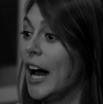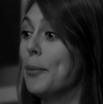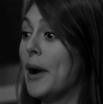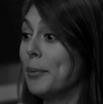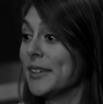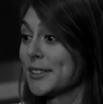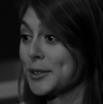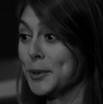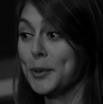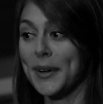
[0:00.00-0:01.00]
a public
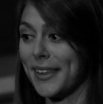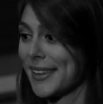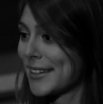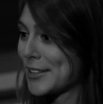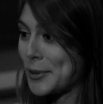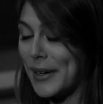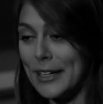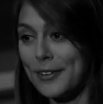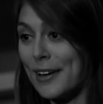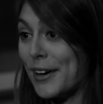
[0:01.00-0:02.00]
school with
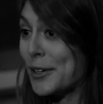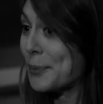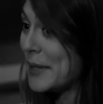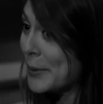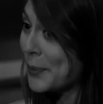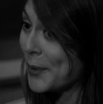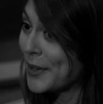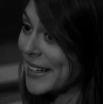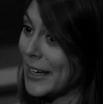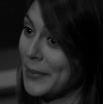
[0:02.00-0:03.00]
2,500
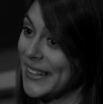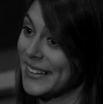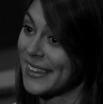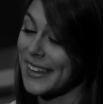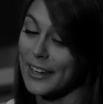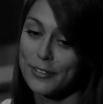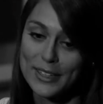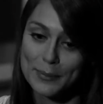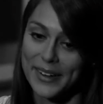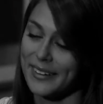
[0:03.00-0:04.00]
people, and I mean,
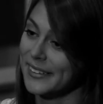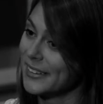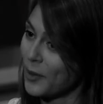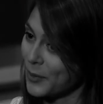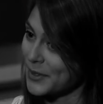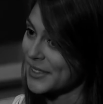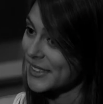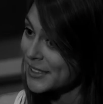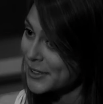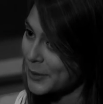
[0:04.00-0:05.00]
thankfully my older
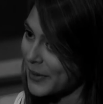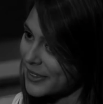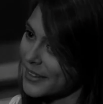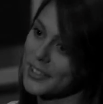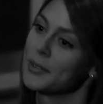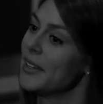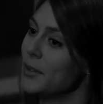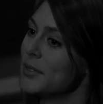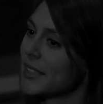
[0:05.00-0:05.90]
sister went there, so I knew